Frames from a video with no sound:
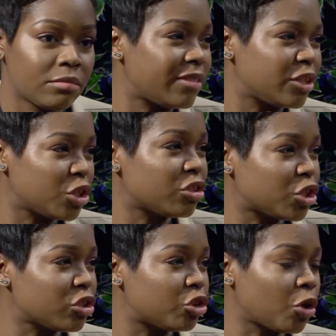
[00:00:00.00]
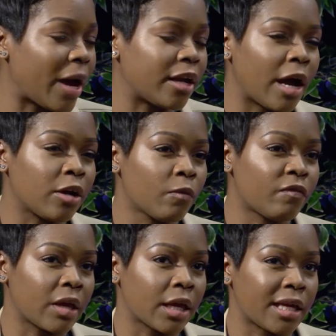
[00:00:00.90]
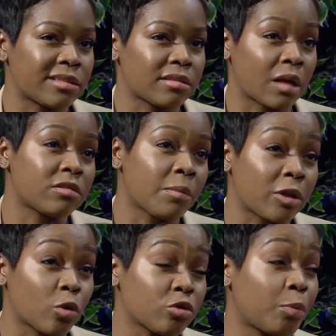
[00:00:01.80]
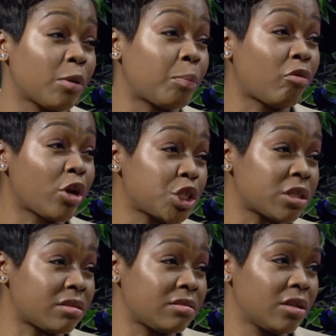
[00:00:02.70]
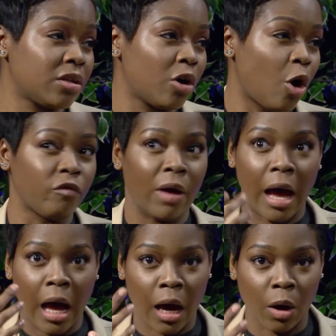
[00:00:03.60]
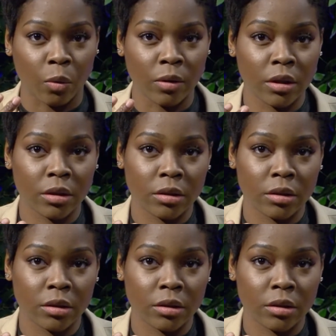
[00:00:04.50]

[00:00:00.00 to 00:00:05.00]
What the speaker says: then just do it. I don't think it's down to men to also put the pressures of how